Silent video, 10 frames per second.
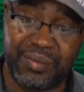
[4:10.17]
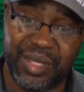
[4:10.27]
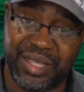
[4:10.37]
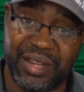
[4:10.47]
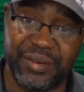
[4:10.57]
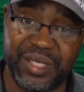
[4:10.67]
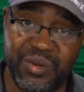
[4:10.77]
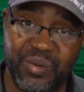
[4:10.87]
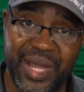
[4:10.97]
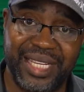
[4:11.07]
the difference
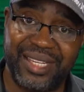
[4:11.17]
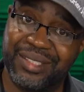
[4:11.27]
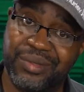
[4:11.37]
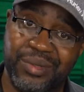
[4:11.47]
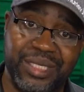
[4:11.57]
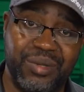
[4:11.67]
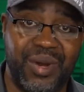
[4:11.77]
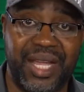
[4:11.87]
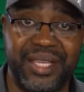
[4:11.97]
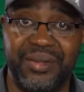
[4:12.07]
in weight is the reason
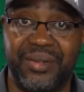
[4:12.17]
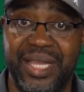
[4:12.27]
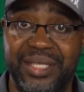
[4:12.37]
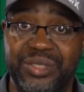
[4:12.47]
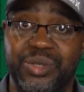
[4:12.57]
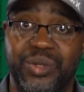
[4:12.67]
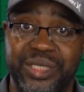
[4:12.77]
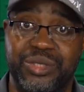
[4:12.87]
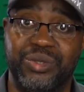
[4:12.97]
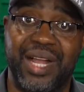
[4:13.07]
why you'll
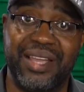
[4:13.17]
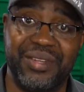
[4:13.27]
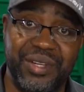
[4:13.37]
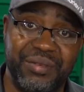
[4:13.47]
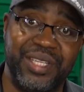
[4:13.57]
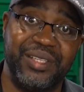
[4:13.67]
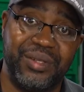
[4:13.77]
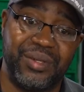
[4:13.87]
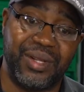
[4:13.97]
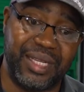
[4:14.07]
enjoy driving your
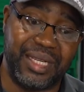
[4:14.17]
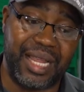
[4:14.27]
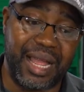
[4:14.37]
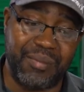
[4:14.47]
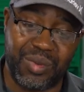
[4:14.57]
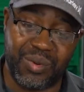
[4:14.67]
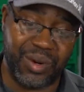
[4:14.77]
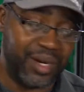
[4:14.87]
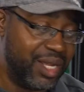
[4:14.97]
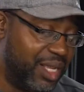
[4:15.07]
vehicle a lot
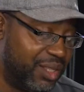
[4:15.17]
more.